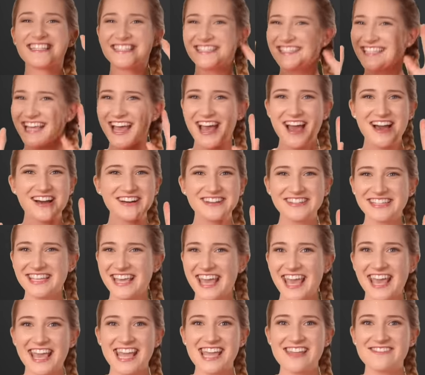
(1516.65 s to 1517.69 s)
Down
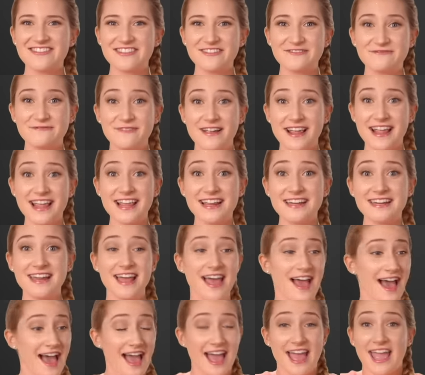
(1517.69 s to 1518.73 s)
came the rain
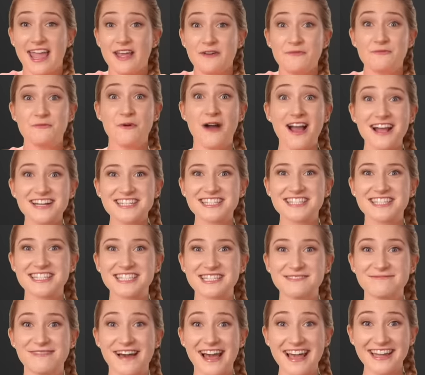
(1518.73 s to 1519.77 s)
and washed the
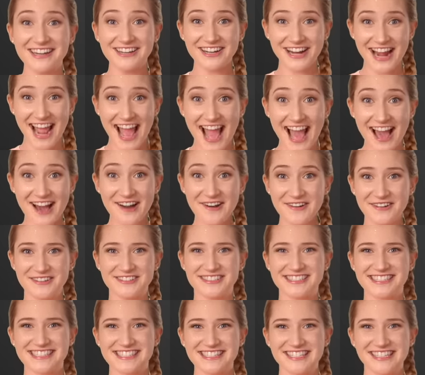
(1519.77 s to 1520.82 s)
spider out.
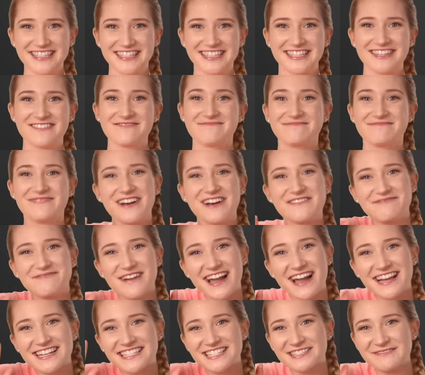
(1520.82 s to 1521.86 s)

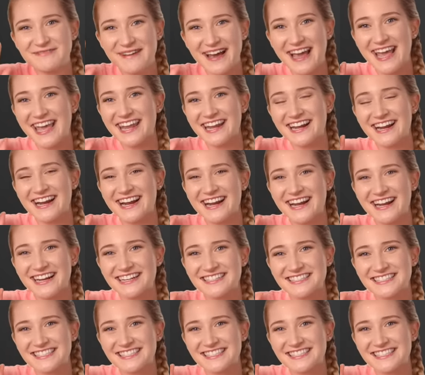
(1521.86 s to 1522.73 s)
Bye-bye,